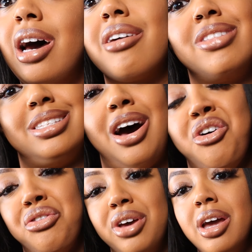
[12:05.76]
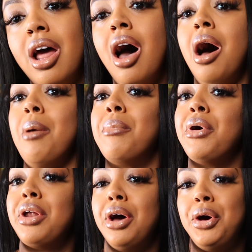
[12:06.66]
get out of this outfit.
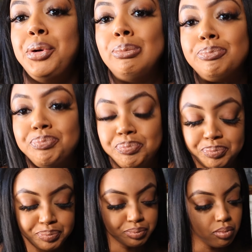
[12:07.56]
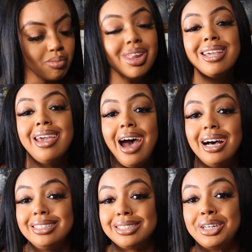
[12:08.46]
But um,
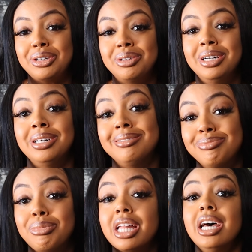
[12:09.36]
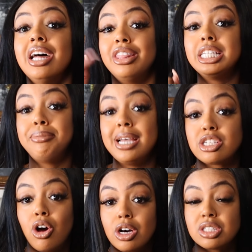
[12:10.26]
yeah, so. But these
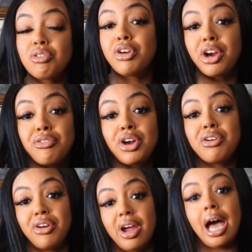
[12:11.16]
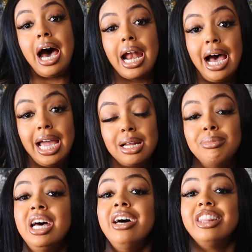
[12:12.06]
pants are also very, very, very hot
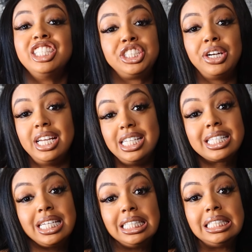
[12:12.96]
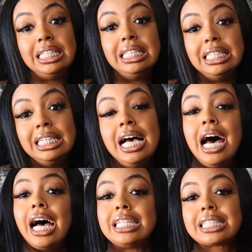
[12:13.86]
item. This shirt isn't.
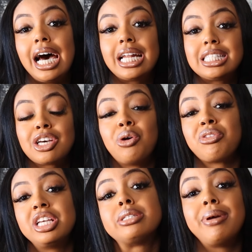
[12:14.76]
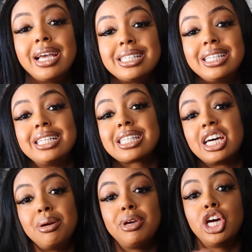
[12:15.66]
I just got it to go with these pants and it's
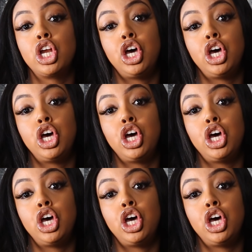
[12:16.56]
gonna be a